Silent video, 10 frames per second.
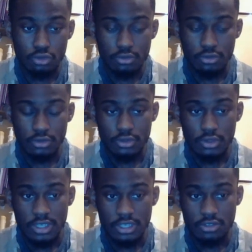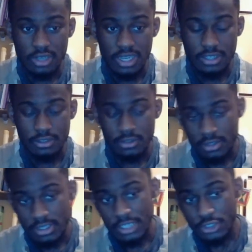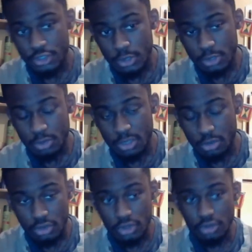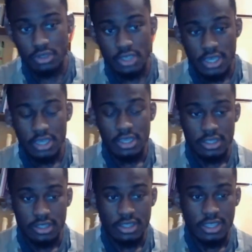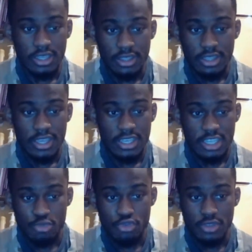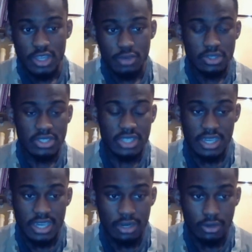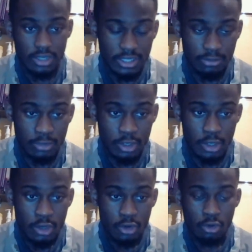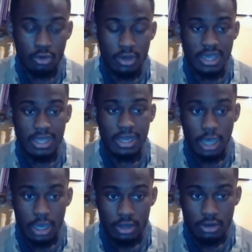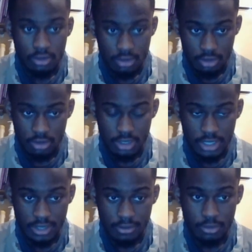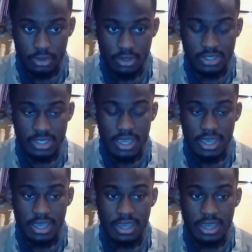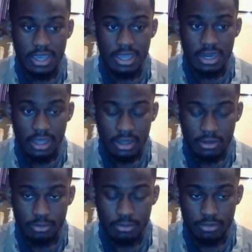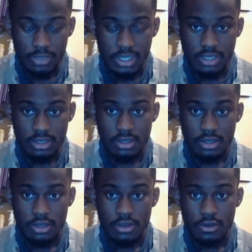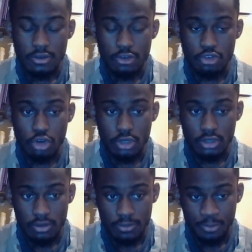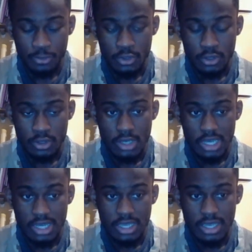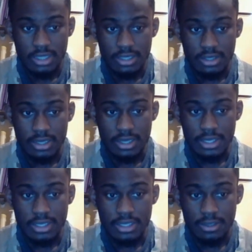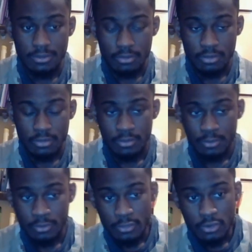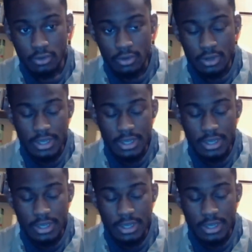Allah means God and the yim or m at the end makes it plural Elohim okay but we don't go by that in the faith in the spirit we go through um, or use the Lashon